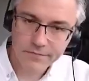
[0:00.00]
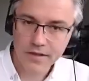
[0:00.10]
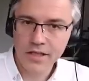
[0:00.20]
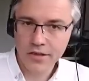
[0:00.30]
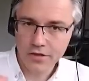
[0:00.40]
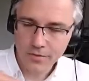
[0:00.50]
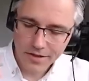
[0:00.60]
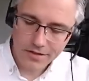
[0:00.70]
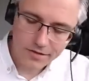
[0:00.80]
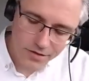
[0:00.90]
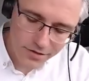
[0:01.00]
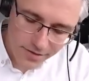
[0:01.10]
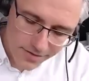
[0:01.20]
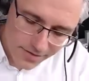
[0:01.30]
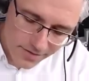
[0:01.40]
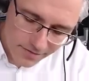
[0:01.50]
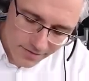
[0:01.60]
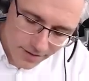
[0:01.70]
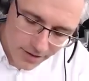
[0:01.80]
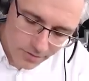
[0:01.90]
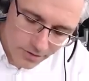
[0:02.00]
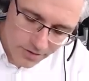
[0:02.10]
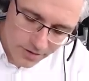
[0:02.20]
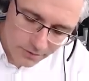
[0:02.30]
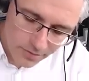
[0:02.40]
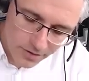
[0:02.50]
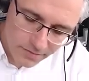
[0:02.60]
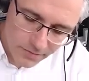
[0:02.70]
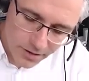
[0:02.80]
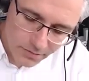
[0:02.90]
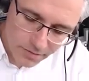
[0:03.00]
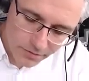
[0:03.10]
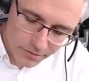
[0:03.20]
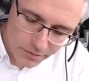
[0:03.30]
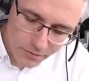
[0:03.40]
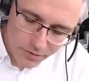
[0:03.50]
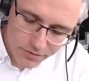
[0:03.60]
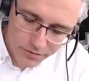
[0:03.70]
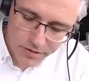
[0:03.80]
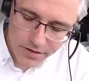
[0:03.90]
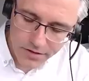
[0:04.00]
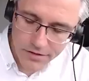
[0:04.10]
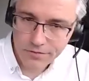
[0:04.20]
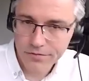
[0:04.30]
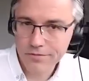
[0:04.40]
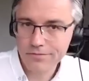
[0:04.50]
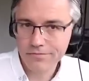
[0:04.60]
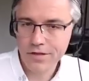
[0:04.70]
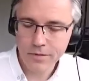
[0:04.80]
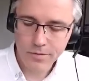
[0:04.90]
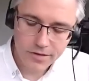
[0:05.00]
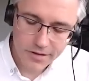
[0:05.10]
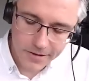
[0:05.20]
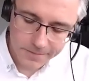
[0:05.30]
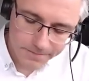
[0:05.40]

economic conditions in the market, whether people do want to buy your commodity